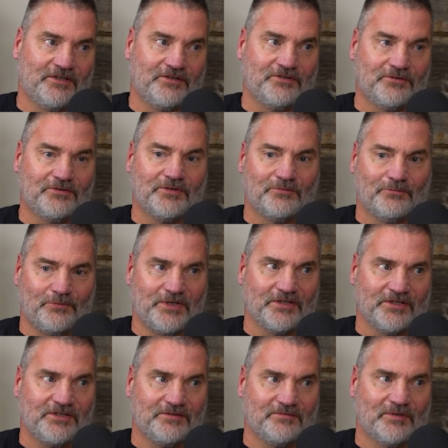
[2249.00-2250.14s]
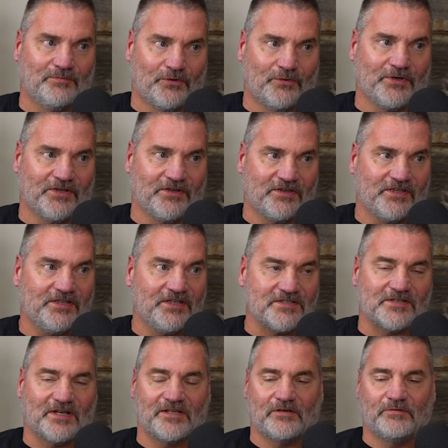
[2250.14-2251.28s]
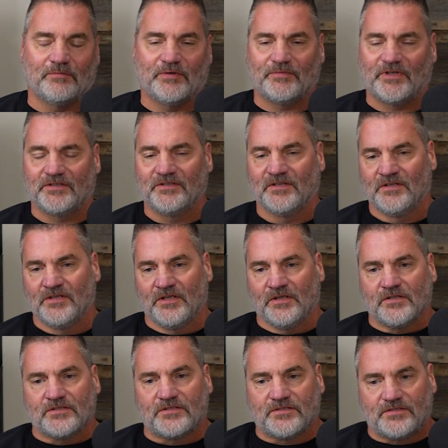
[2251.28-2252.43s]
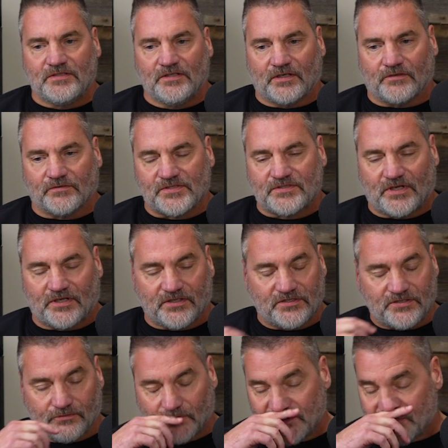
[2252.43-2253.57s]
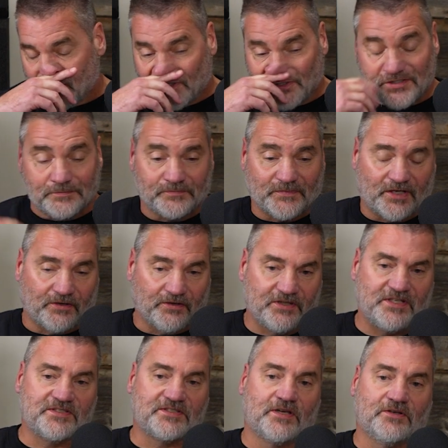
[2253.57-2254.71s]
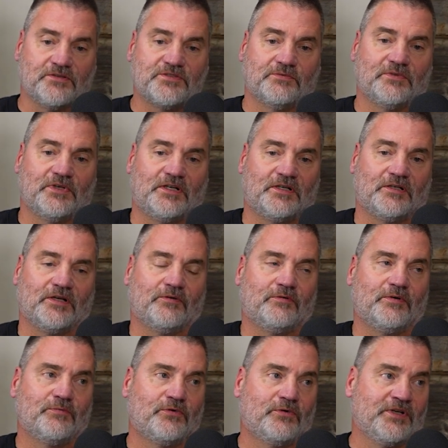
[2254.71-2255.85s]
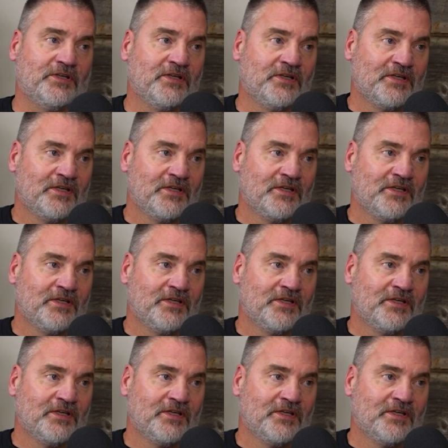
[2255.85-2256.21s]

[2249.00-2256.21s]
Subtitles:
They're doing really important things. I remember I was talking to one church out on the East Coast at one point,